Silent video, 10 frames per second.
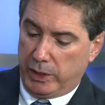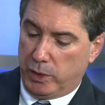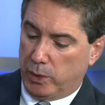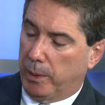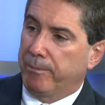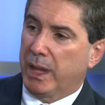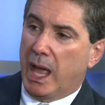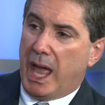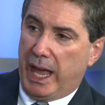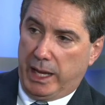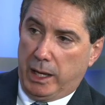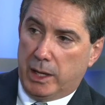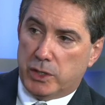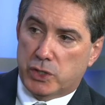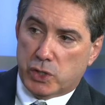in Google, a
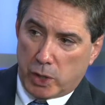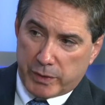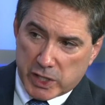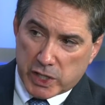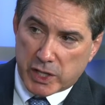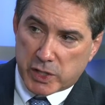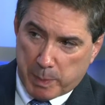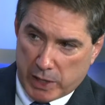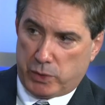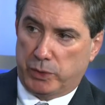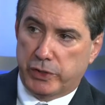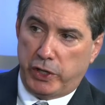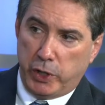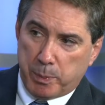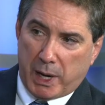service specials
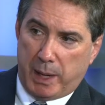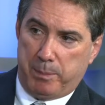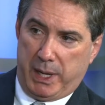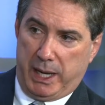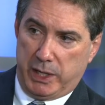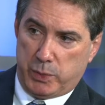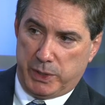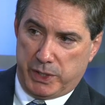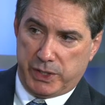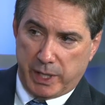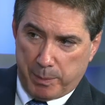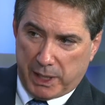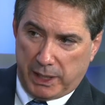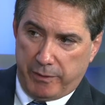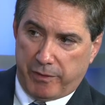coupon page, which is
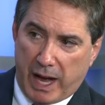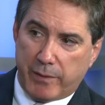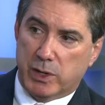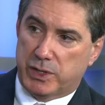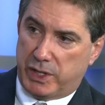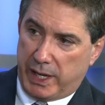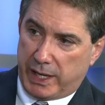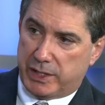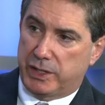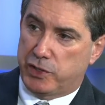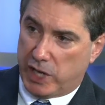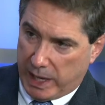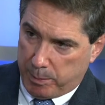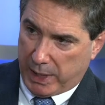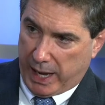typically 5 or 6
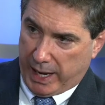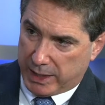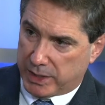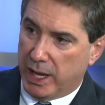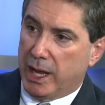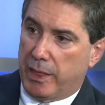JPEGs